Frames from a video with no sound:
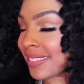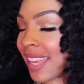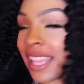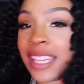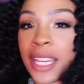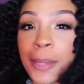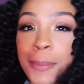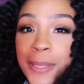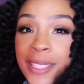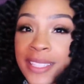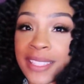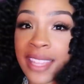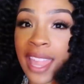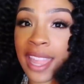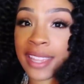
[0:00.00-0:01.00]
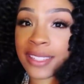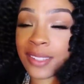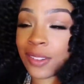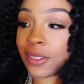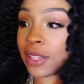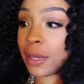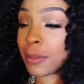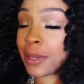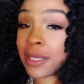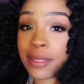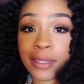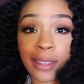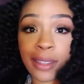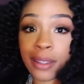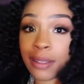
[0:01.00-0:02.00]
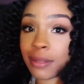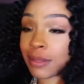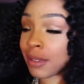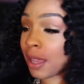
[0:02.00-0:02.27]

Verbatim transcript: I need to put this case on there because I ain't,